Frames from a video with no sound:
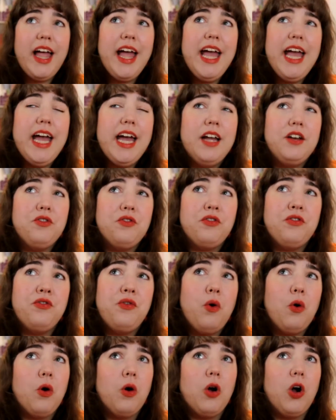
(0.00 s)
And
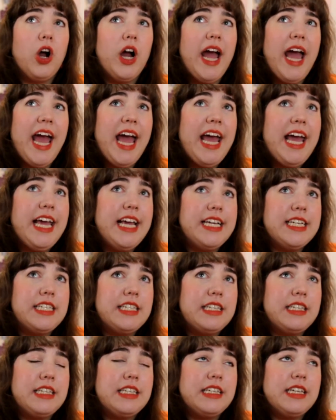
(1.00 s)
for
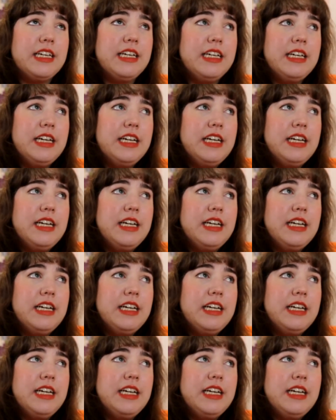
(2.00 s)
Ace,